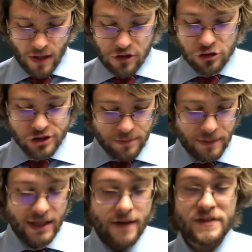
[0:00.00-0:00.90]
you should
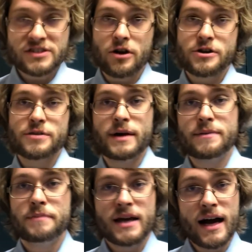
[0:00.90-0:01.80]
believe this
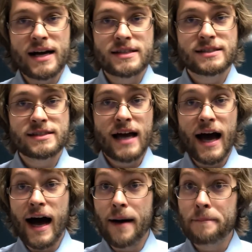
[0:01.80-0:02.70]
argument because
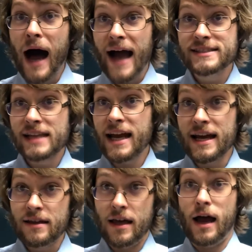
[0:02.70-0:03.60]
um, I said
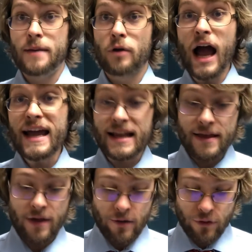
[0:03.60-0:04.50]
it and I'm right,
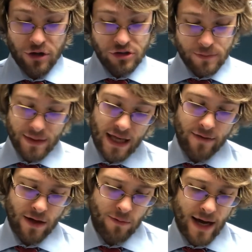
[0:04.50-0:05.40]
and therefore you should believe
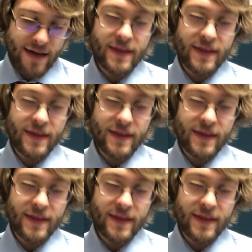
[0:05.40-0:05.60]
it, right?